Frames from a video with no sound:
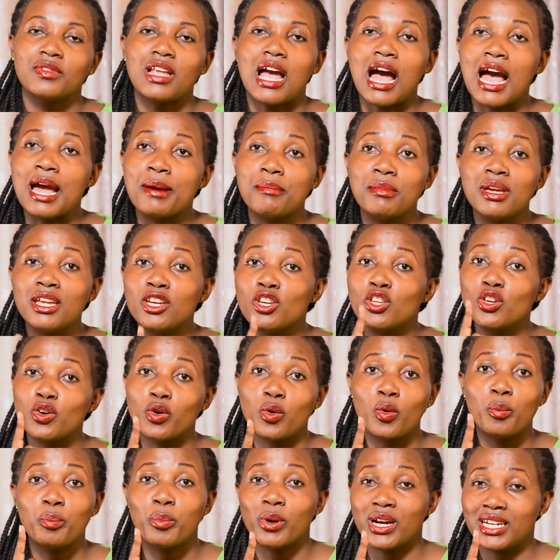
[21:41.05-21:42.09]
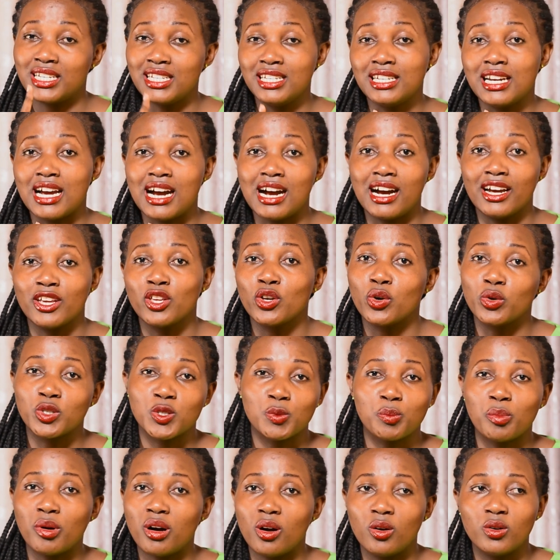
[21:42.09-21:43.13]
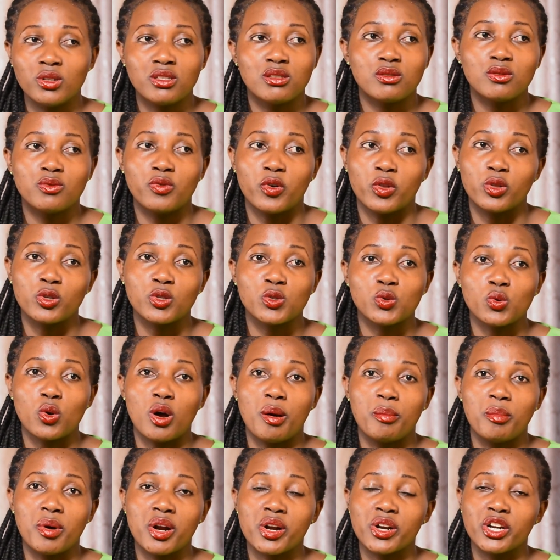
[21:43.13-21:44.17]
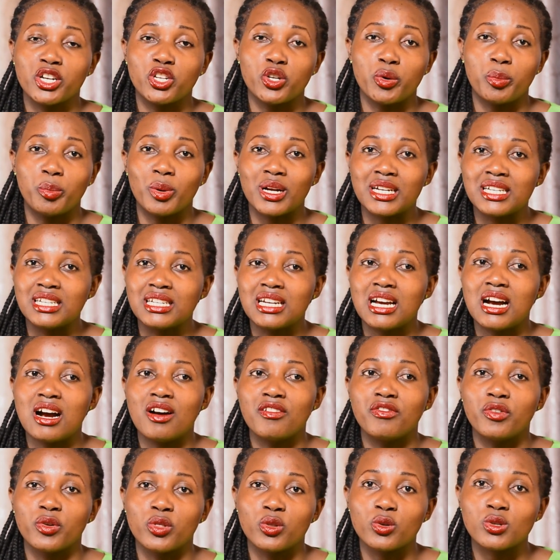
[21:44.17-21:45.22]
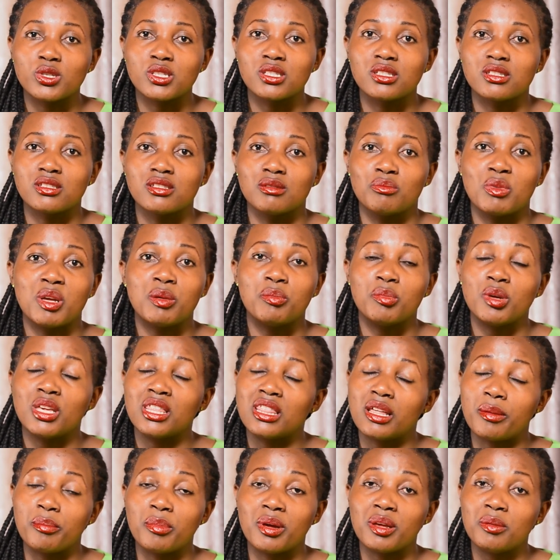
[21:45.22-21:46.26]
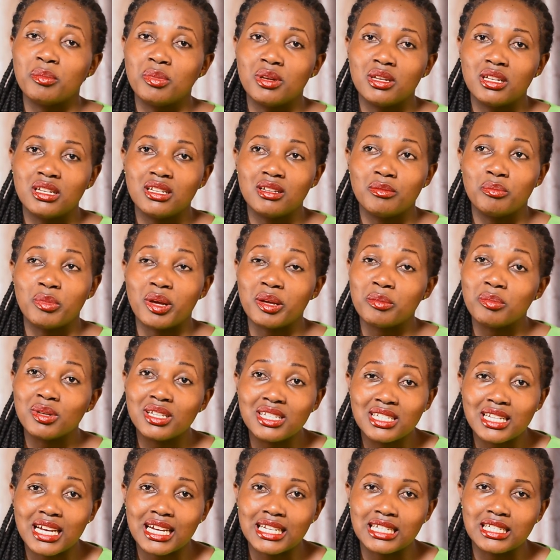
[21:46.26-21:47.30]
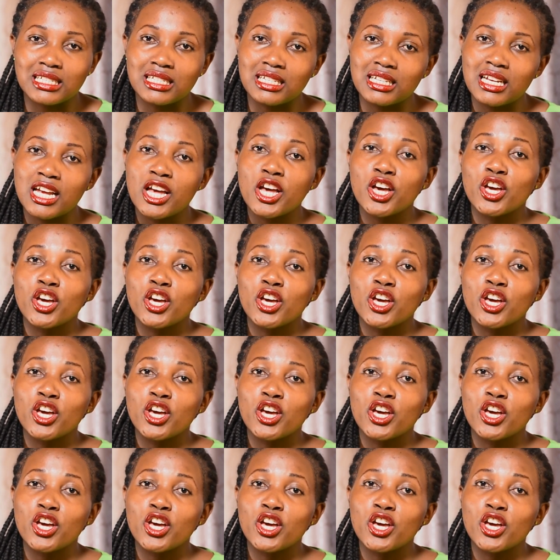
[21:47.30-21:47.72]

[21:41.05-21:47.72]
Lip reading: I mean your partner, your spouse, for those who are married, your partner, for those maybe the baby daddy,